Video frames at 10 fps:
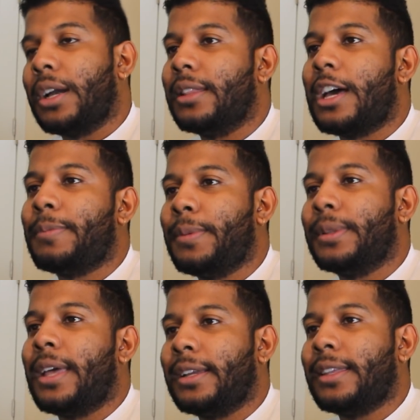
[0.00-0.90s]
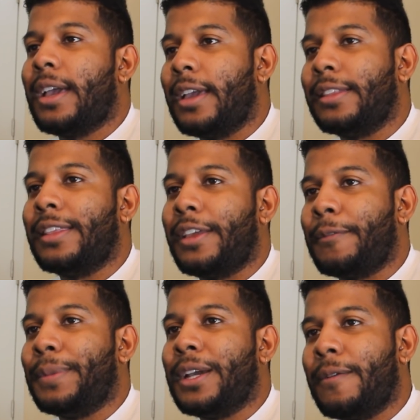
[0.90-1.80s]
A lot of people like that. And then they
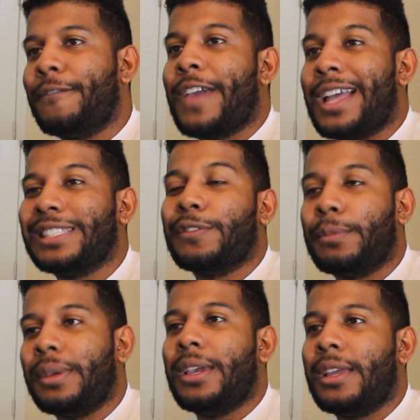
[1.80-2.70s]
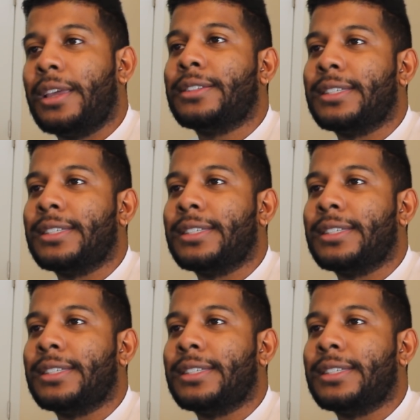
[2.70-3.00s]
become fans of Amine